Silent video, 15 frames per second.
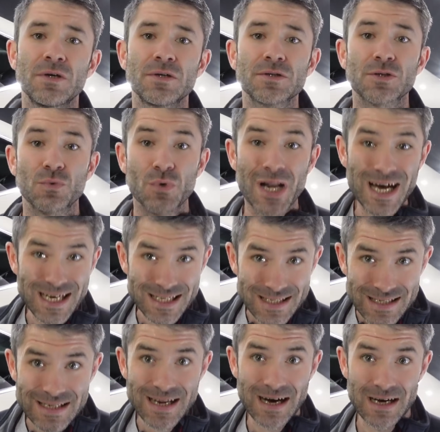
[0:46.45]
So
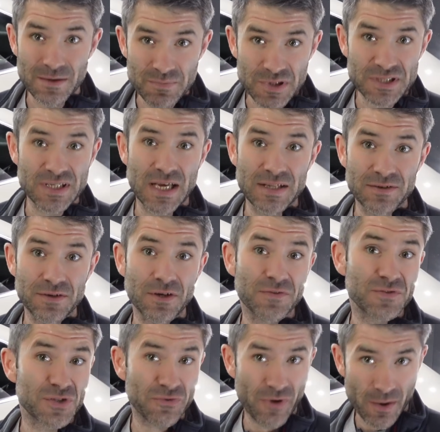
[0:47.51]
99% of
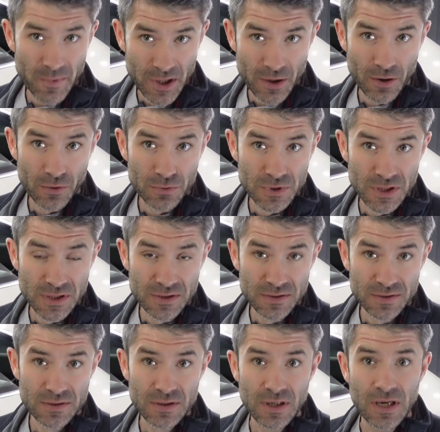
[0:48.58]
ceramic
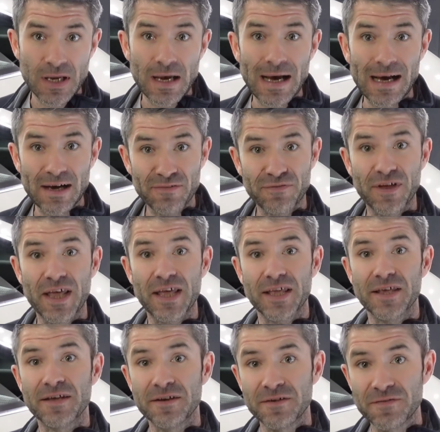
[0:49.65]
coatings have
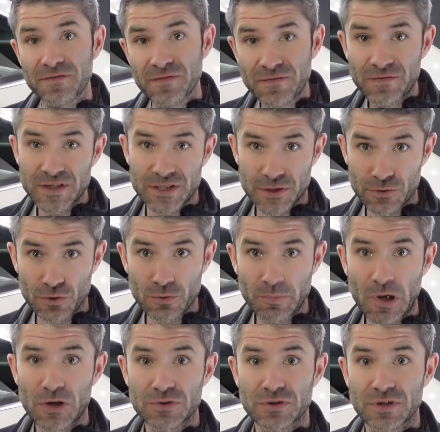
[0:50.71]
a physical
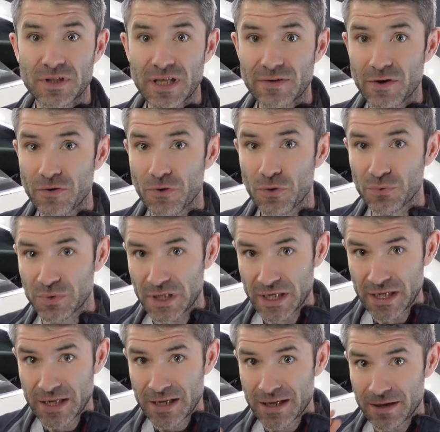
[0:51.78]
bond. There are
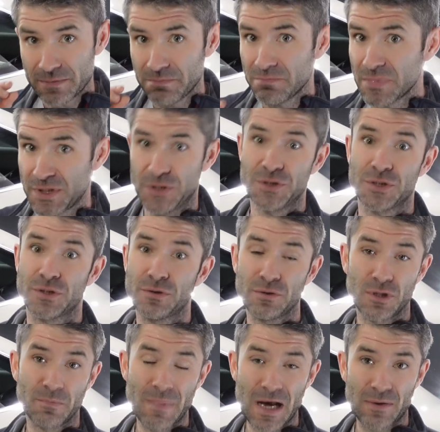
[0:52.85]
only a minuscule
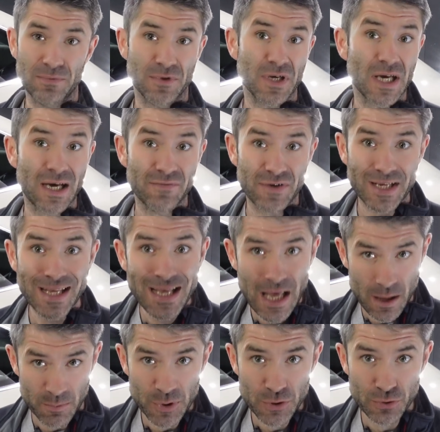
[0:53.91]
amount that have a
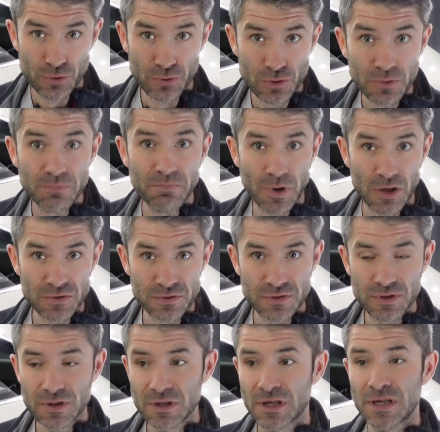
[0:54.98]
chemical
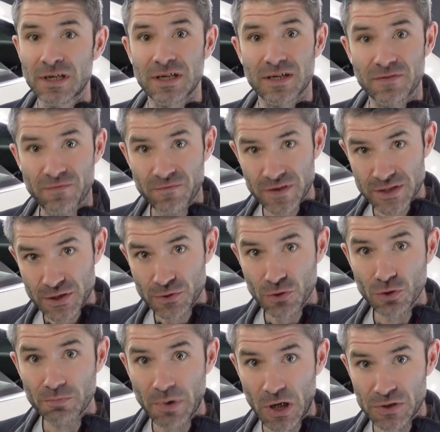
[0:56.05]
bond. A
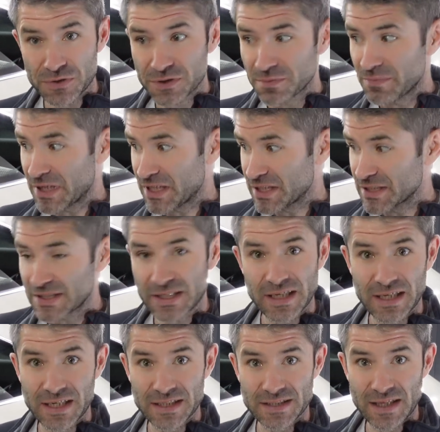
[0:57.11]
physical bond means
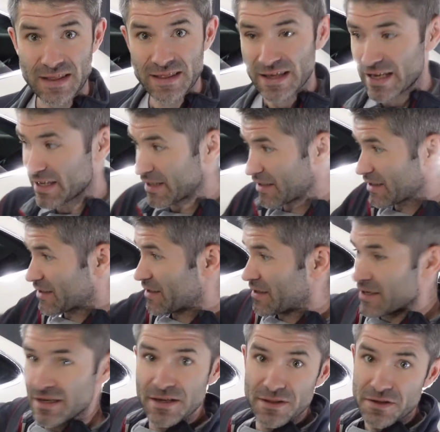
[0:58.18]
it is a thing
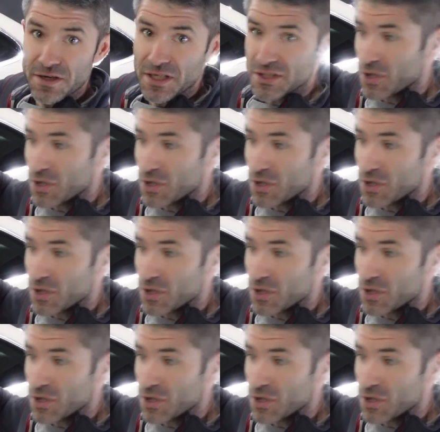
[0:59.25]
that is